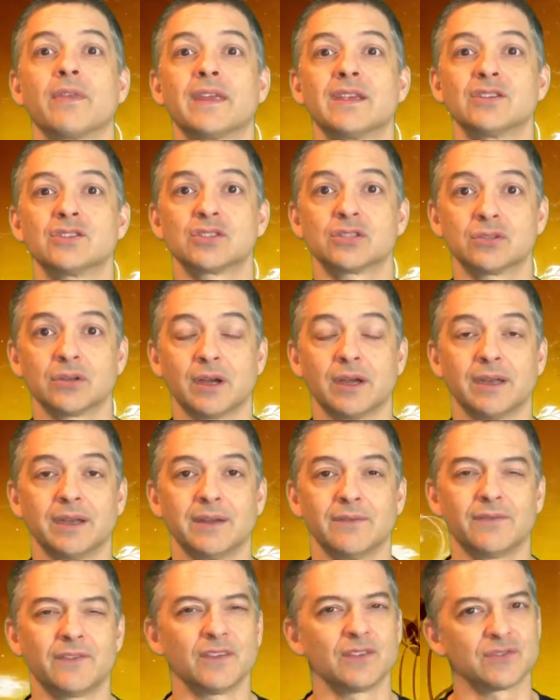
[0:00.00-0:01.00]
they should.
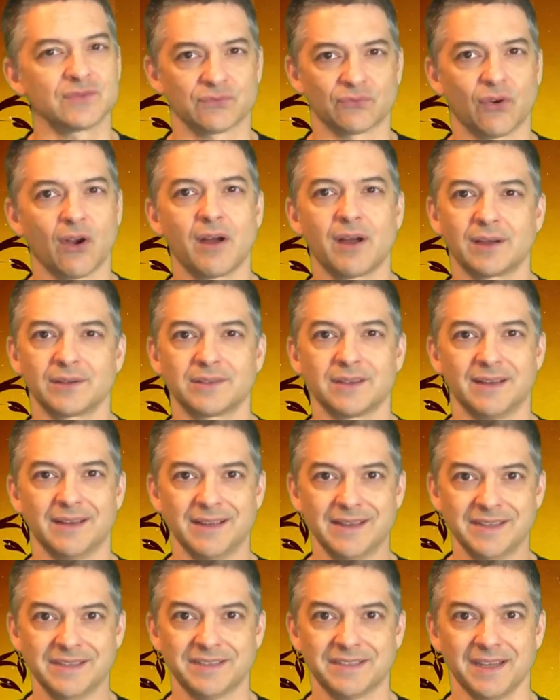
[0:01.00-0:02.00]
It feels wrong to
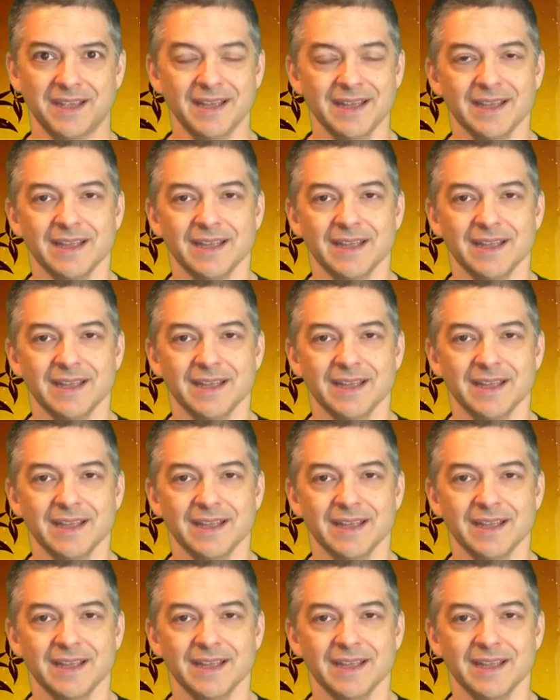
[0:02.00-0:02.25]
us.